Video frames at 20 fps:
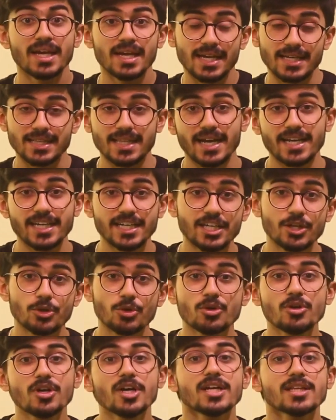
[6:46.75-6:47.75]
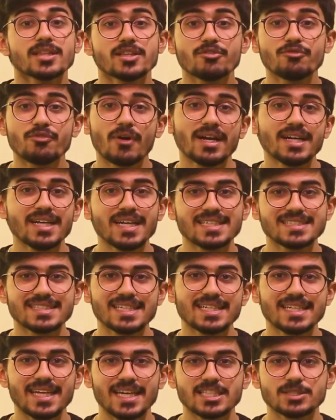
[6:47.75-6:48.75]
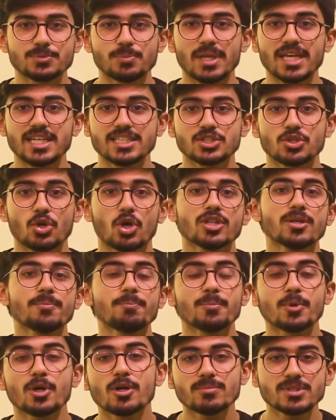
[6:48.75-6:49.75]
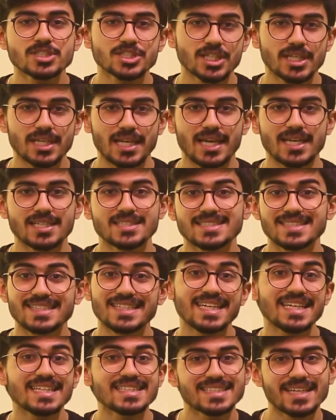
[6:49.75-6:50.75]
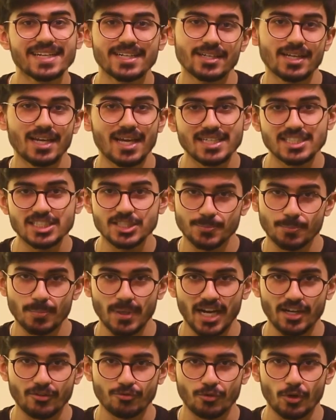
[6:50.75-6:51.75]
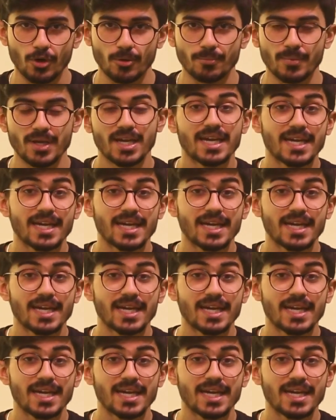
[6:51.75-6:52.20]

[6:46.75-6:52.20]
In IDO, the fundraising takes place on a permissionless, decentralized platform.